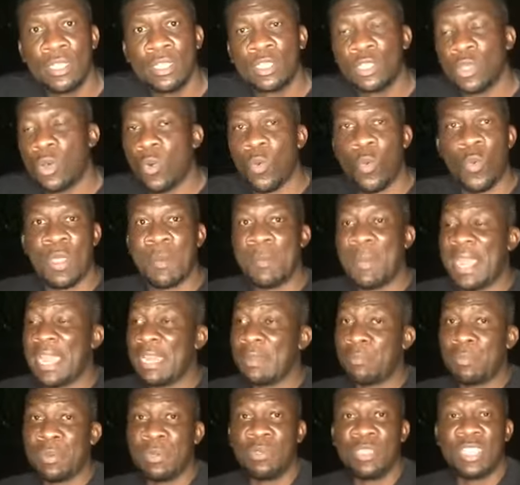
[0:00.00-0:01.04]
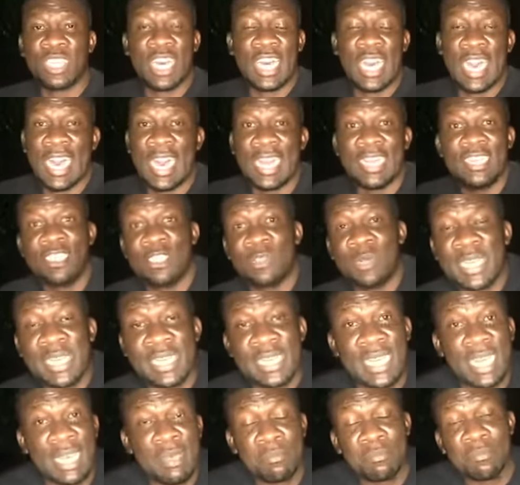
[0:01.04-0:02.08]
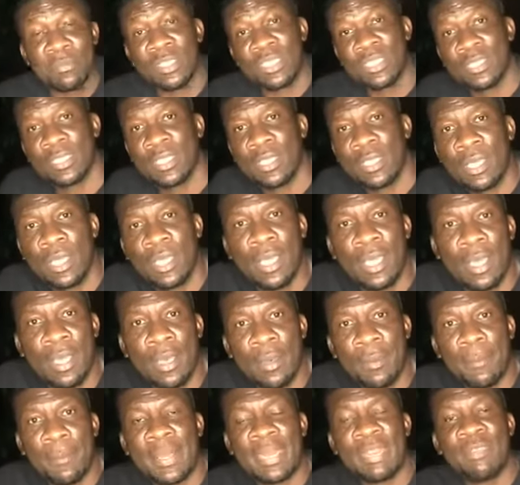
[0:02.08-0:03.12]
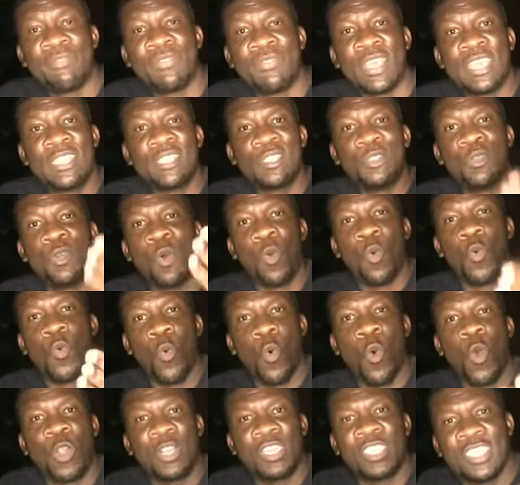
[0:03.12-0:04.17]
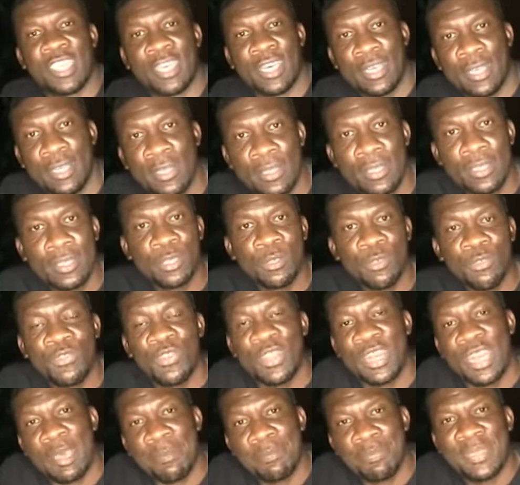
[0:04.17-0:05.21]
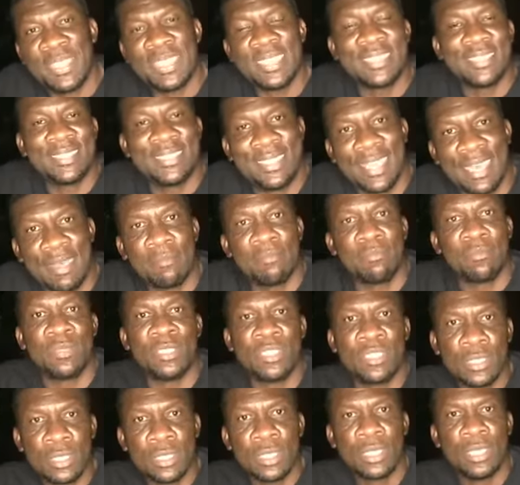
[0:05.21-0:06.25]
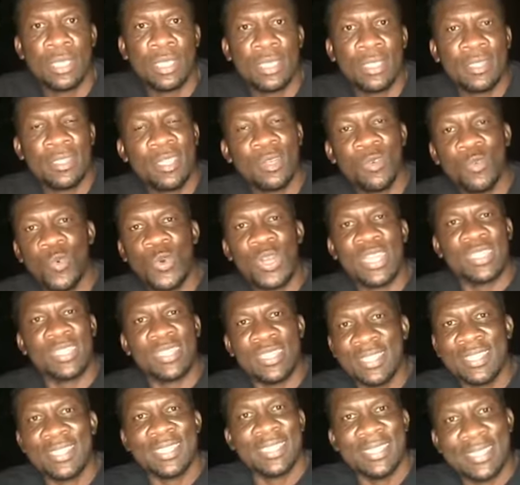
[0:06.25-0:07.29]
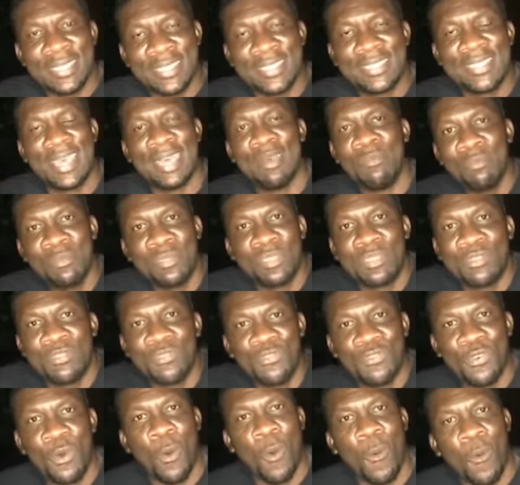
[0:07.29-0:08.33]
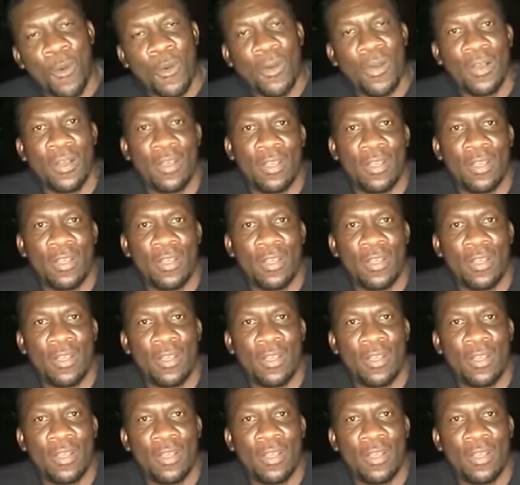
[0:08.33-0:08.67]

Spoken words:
So we might build 100 dams, but if there is no water to fill up these dams, then what are these dams for?